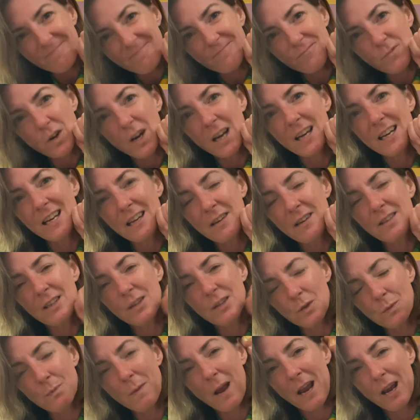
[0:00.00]
right?
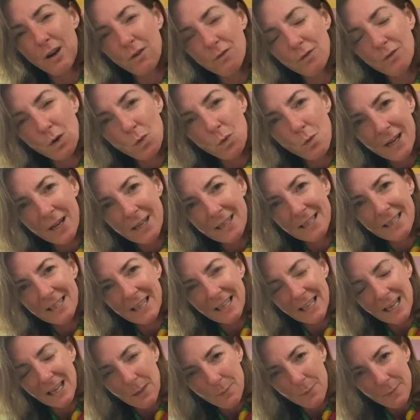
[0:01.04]
Those painful ones that
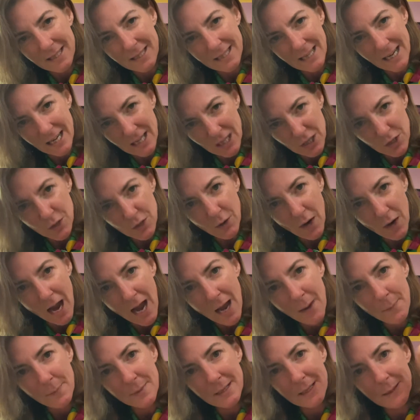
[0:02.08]
keep us kind of
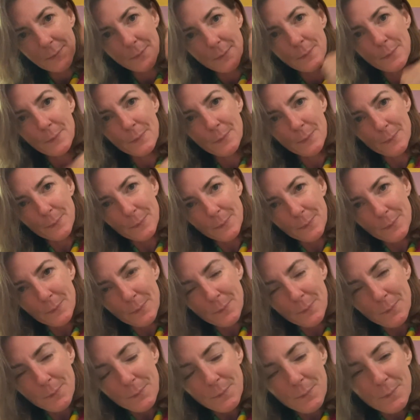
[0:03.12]
trapped.
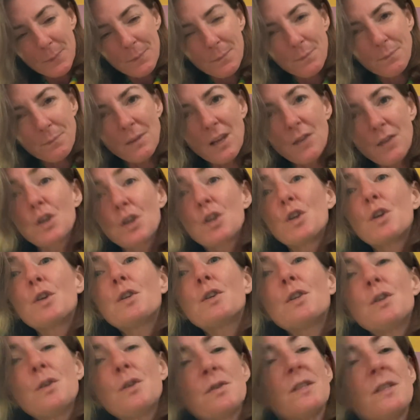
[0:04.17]
The good
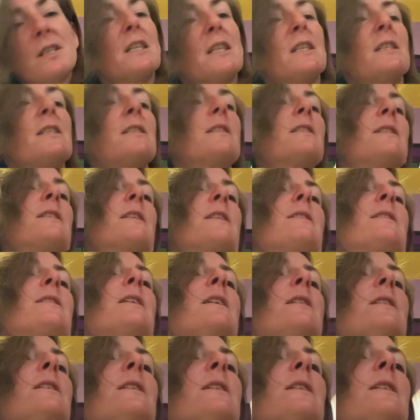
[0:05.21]
news is
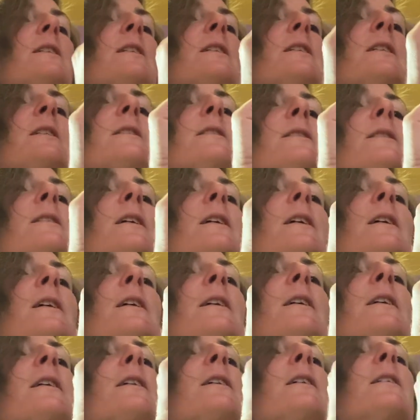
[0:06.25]
that
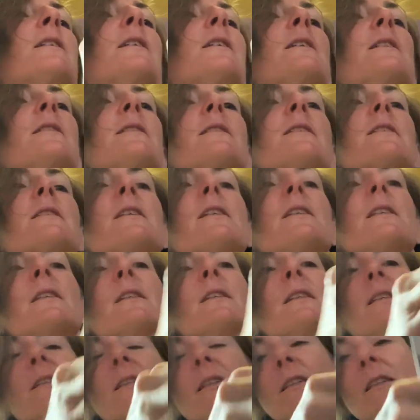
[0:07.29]
these
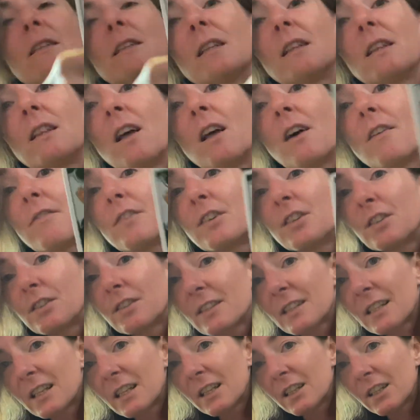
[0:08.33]

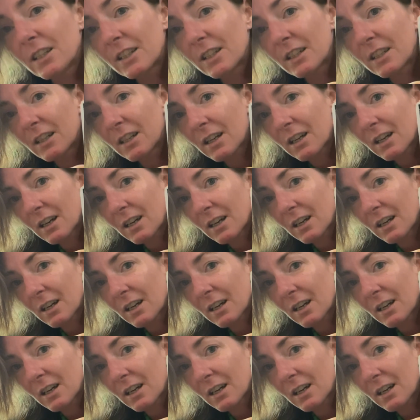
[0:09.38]
lovers here